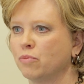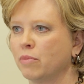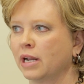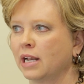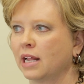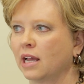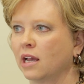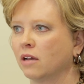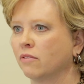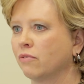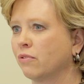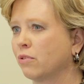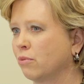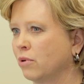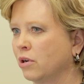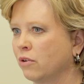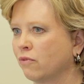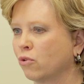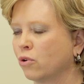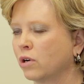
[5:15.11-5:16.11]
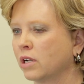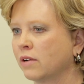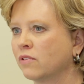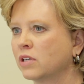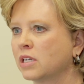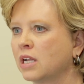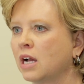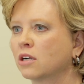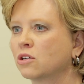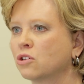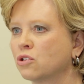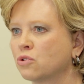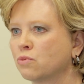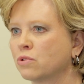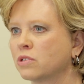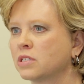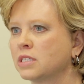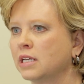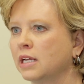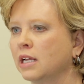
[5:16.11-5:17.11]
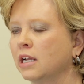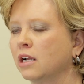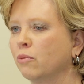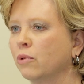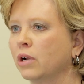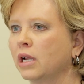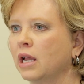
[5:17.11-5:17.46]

We might have 3 or 4 different doctors we're seeing.